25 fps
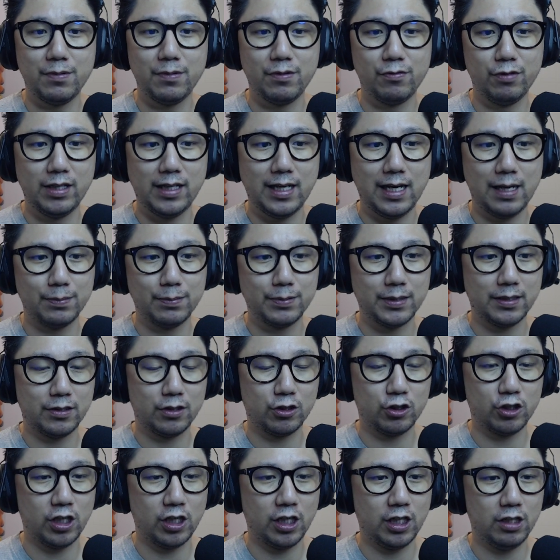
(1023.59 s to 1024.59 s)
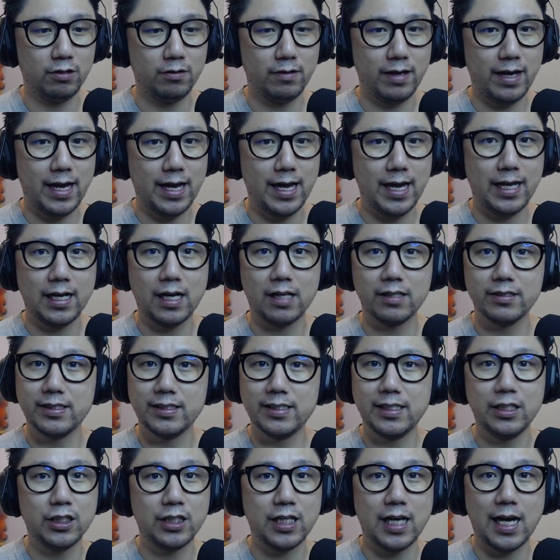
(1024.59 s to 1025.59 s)
It really helps out the channel. And I'll
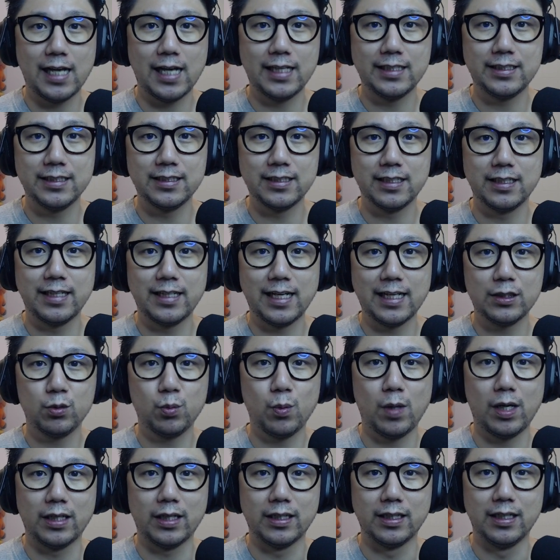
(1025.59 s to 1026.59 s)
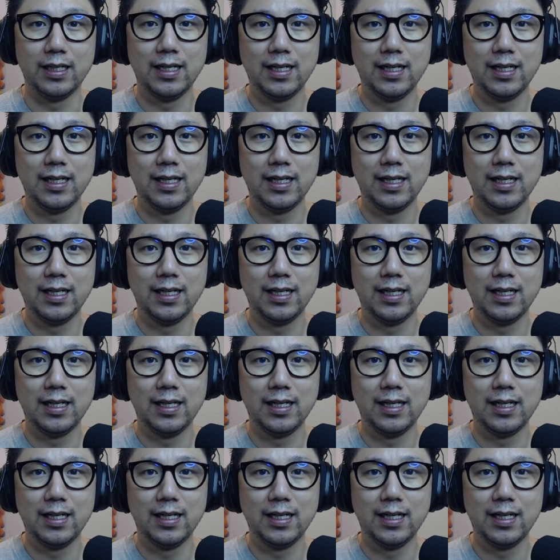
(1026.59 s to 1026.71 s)
see you guys in the next one.